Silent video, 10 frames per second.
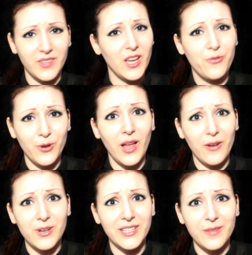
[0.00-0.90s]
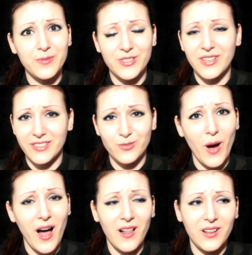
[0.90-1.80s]
If you love red lips as
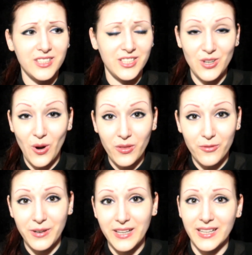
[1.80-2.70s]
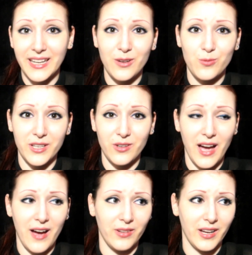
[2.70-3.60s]
well, you know the feeling when you
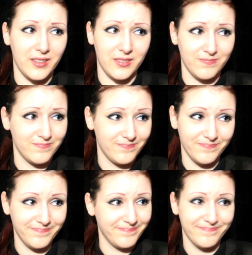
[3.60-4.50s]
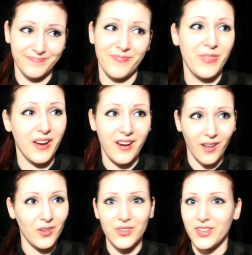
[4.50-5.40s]
have like the
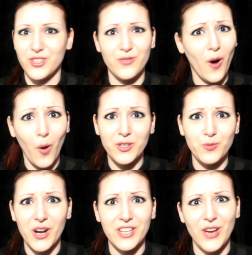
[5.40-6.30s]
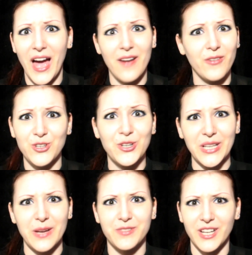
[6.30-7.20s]
color that you've always wanted to have on your
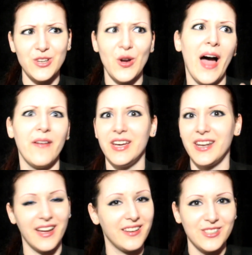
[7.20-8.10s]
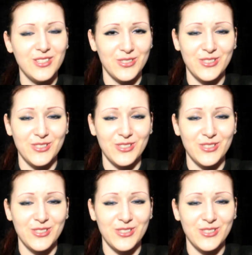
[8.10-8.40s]
lips and you have it and you're